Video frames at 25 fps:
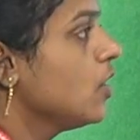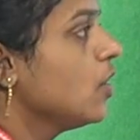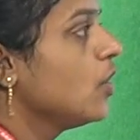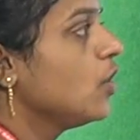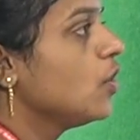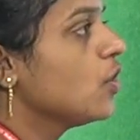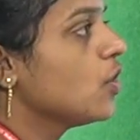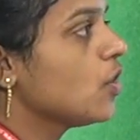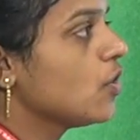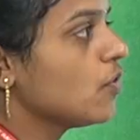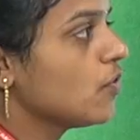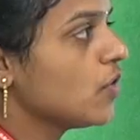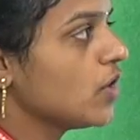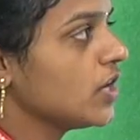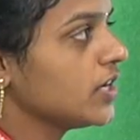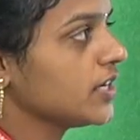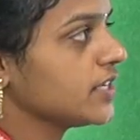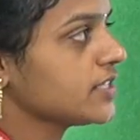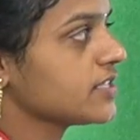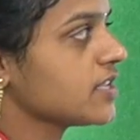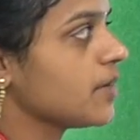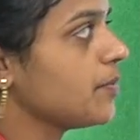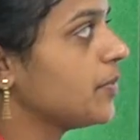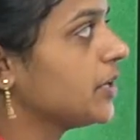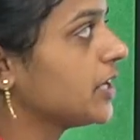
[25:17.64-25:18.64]
low
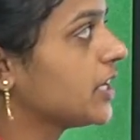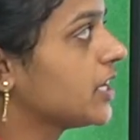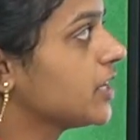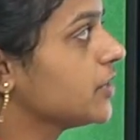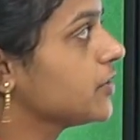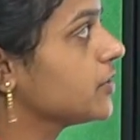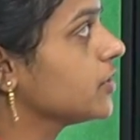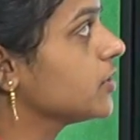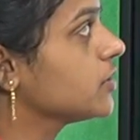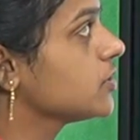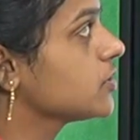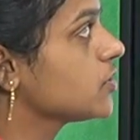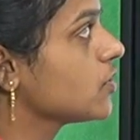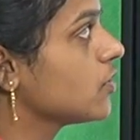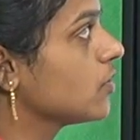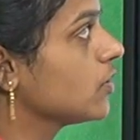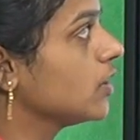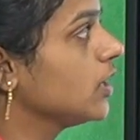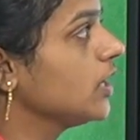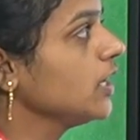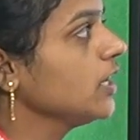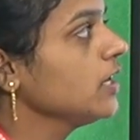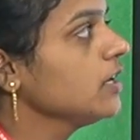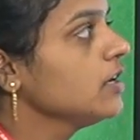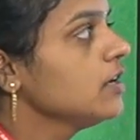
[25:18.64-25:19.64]
voltage applications
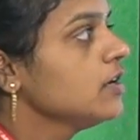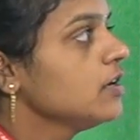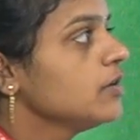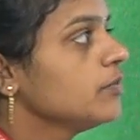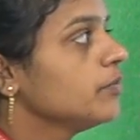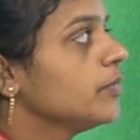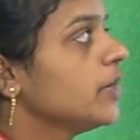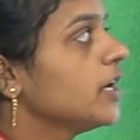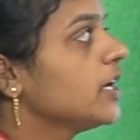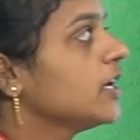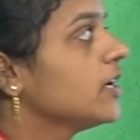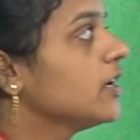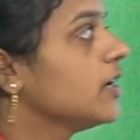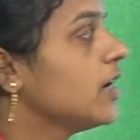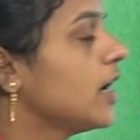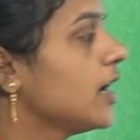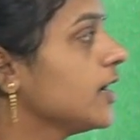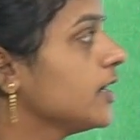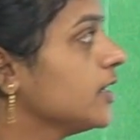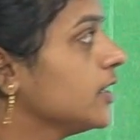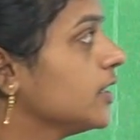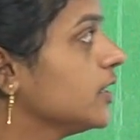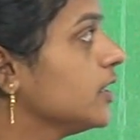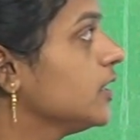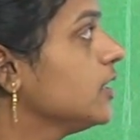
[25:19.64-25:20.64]
only, but
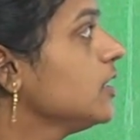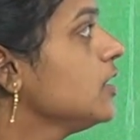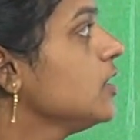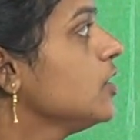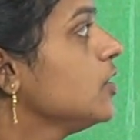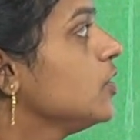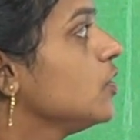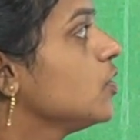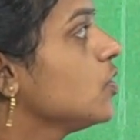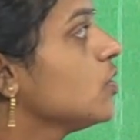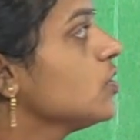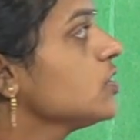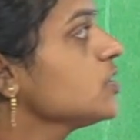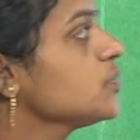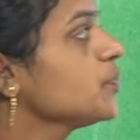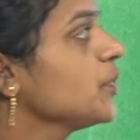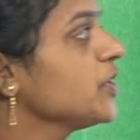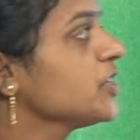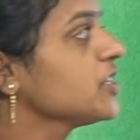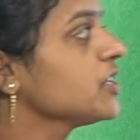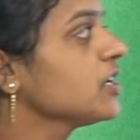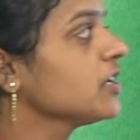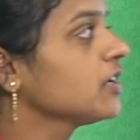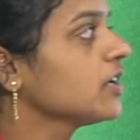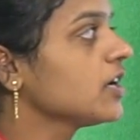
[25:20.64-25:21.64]
and no
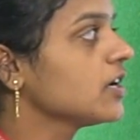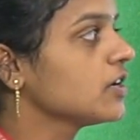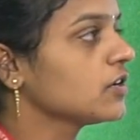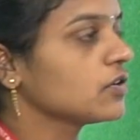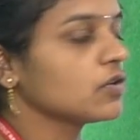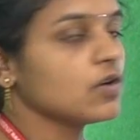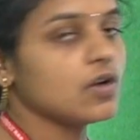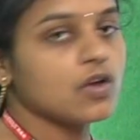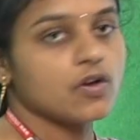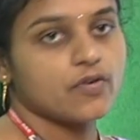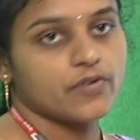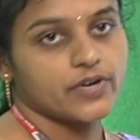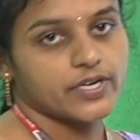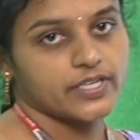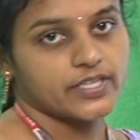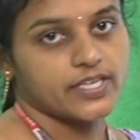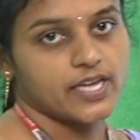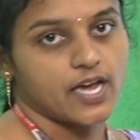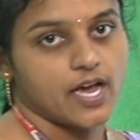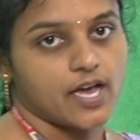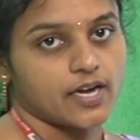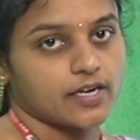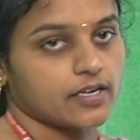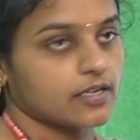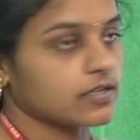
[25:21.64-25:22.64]
special control over the
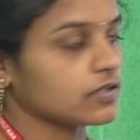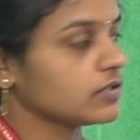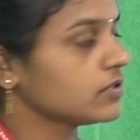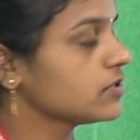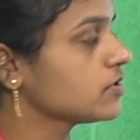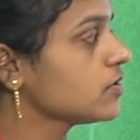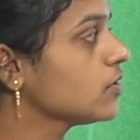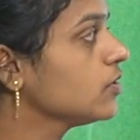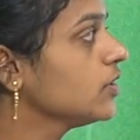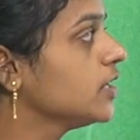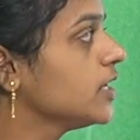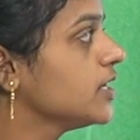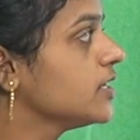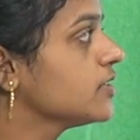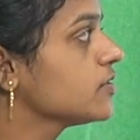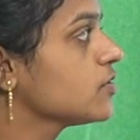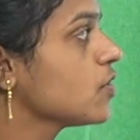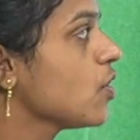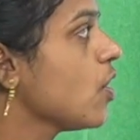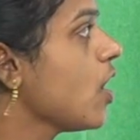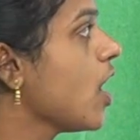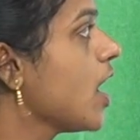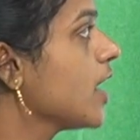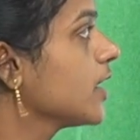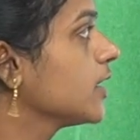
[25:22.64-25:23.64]
arc. So there is
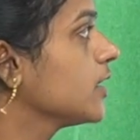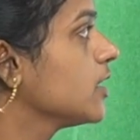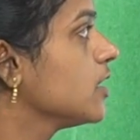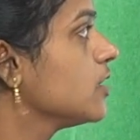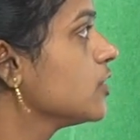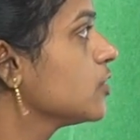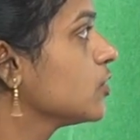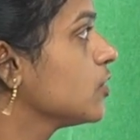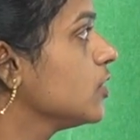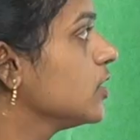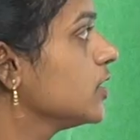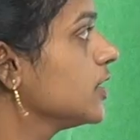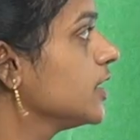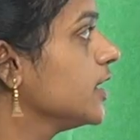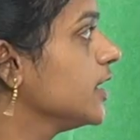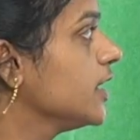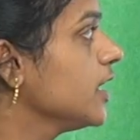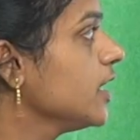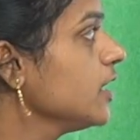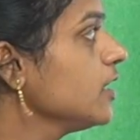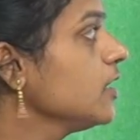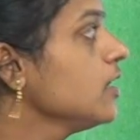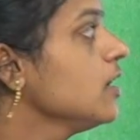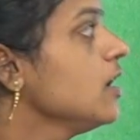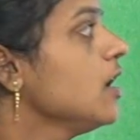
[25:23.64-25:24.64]
no arc control
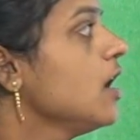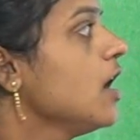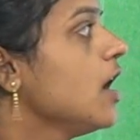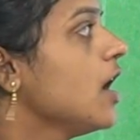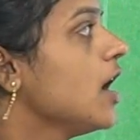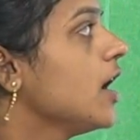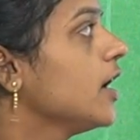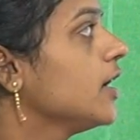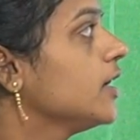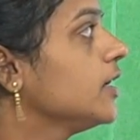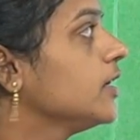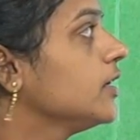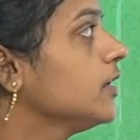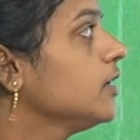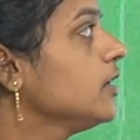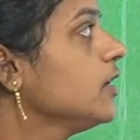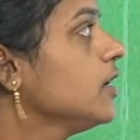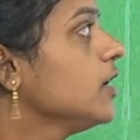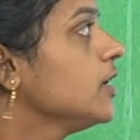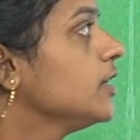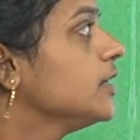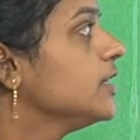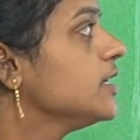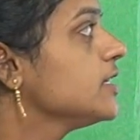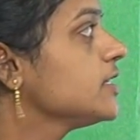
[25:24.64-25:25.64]
here, and
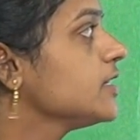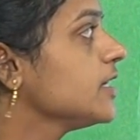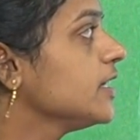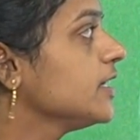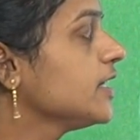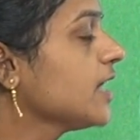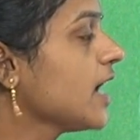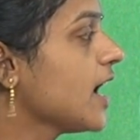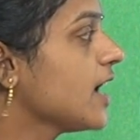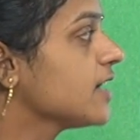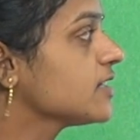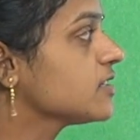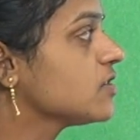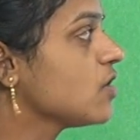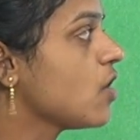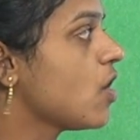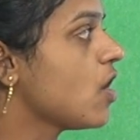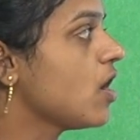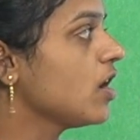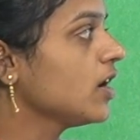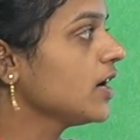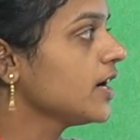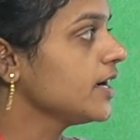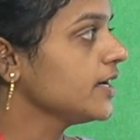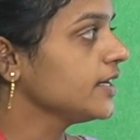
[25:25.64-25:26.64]
this it has
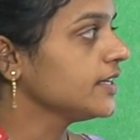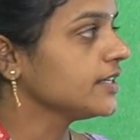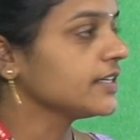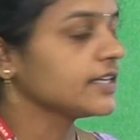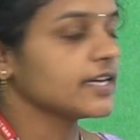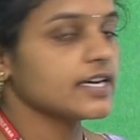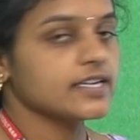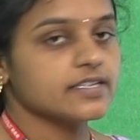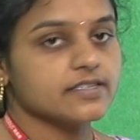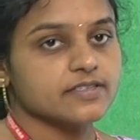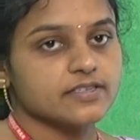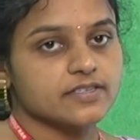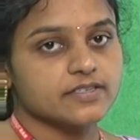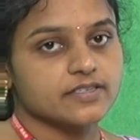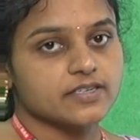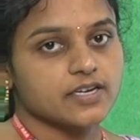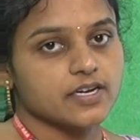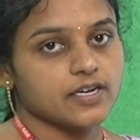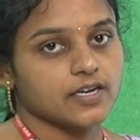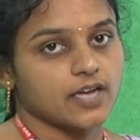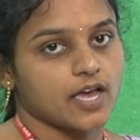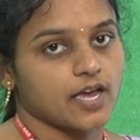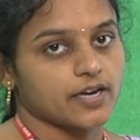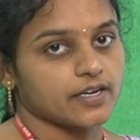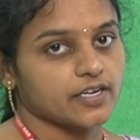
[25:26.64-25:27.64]
long and
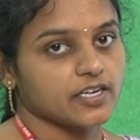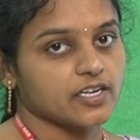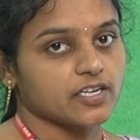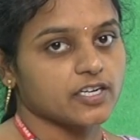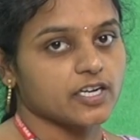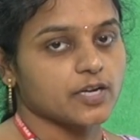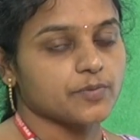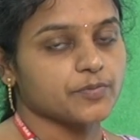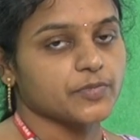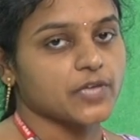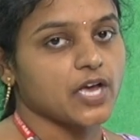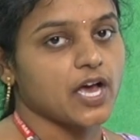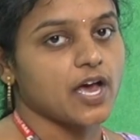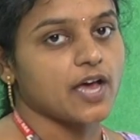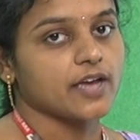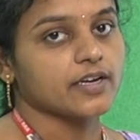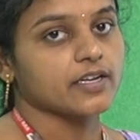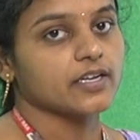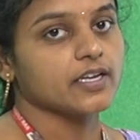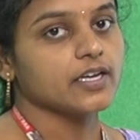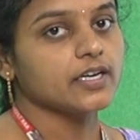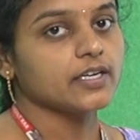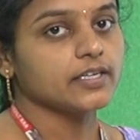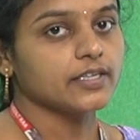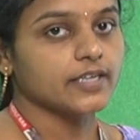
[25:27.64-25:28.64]
inconsistent arcing time. The
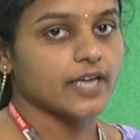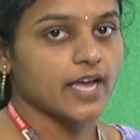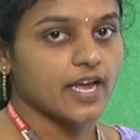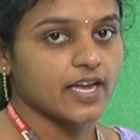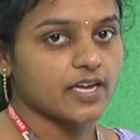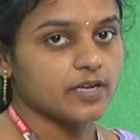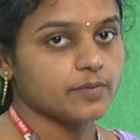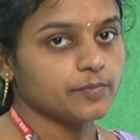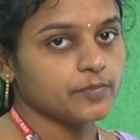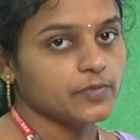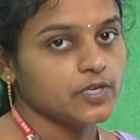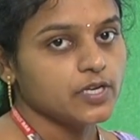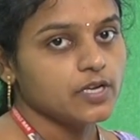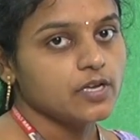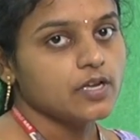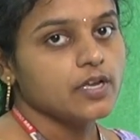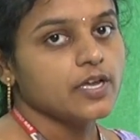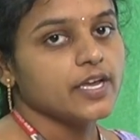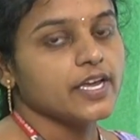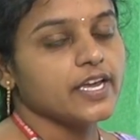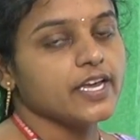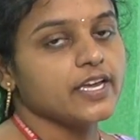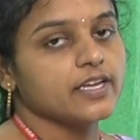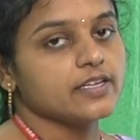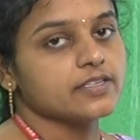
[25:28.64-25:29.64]
arcing time
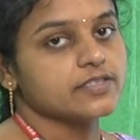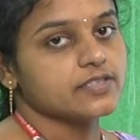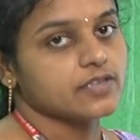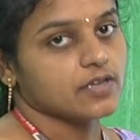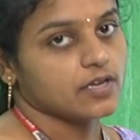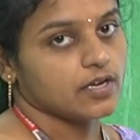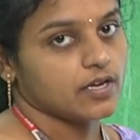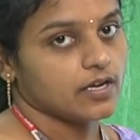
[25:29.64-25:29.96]
is